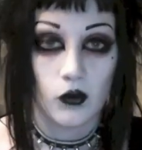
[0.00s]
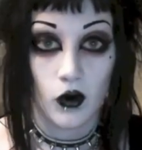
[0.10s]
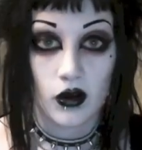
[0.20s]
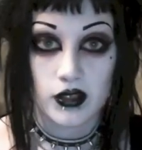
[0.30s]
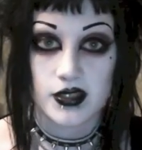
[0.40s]

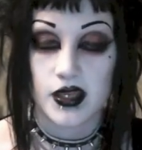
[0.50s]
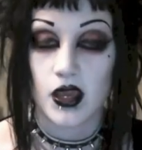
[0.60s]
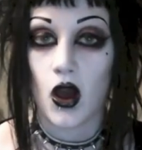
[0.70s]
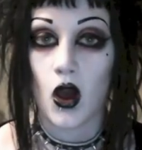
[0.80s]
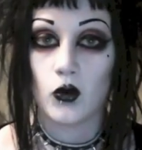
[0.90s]
what is the
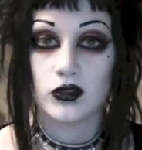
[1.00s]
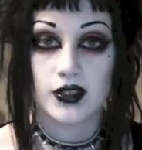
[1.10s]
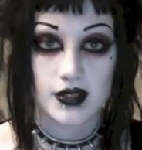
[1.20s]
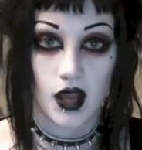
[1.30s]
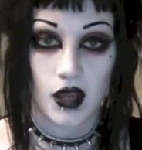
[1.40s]

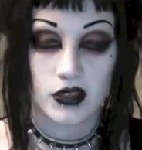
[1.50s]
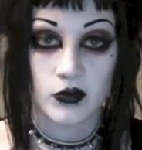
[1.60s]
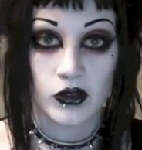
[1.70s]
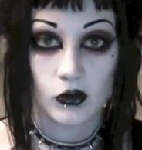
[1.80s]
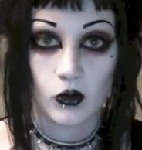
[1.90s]
oldest item in your